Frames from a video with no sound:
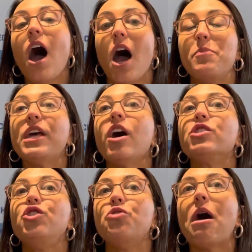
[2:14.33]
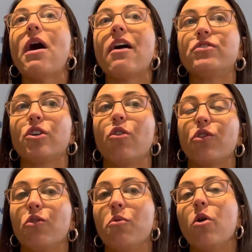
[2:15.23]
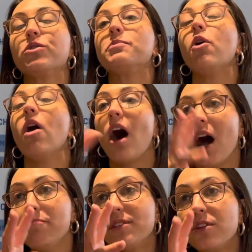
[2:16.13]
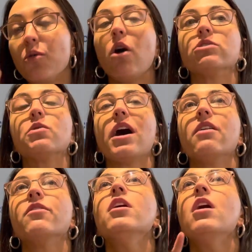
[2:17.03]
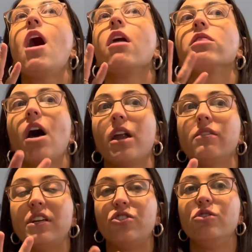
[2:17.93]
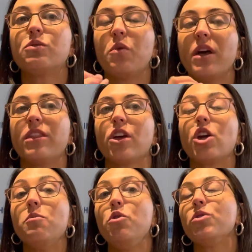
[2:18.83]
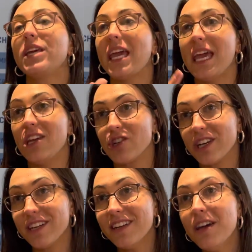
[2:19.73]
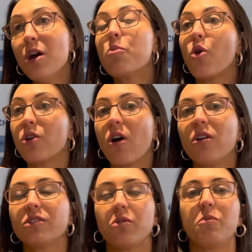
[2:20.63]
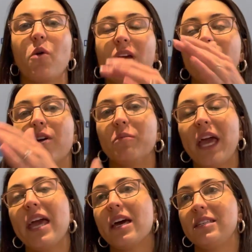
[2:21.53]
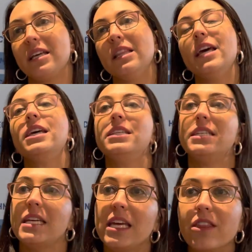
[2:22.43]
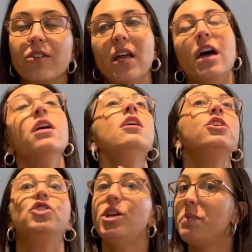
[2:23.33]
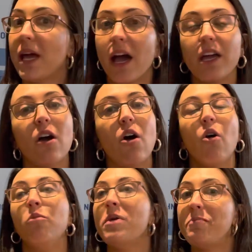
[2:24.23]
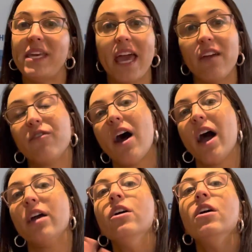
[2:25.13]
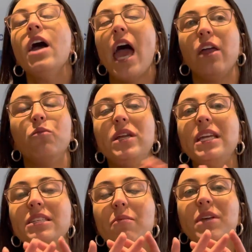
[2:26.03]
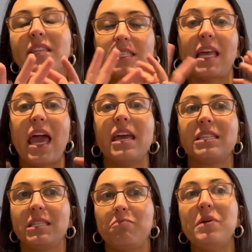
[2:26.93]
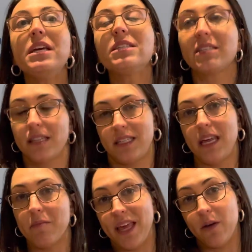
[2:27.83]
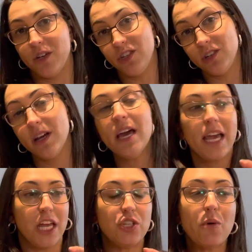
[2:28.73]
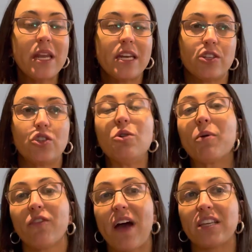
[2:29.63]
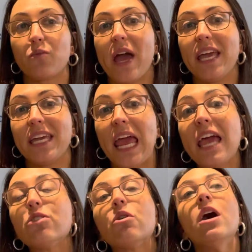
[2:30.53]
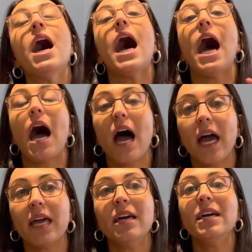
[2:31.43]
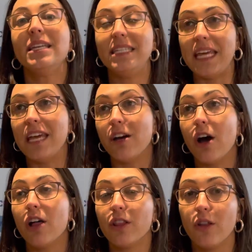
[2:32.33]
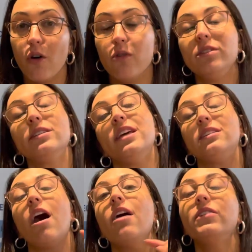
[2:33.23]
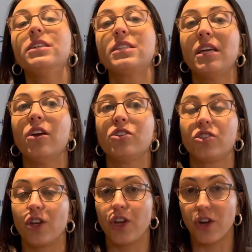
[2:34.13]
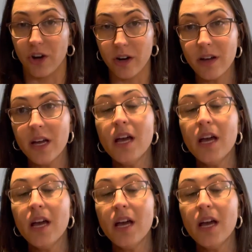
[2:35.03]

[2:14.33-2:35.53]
Because you now have to go through multiple hops. You also have a lot of issues with communication protocols. So I'm going from CAN to LIN to Ethernet, GPIO, MIPI A-PHY, and we need something that A, speaks the same language, can do it in a super fast way, can handle high data loads, is obviously secure,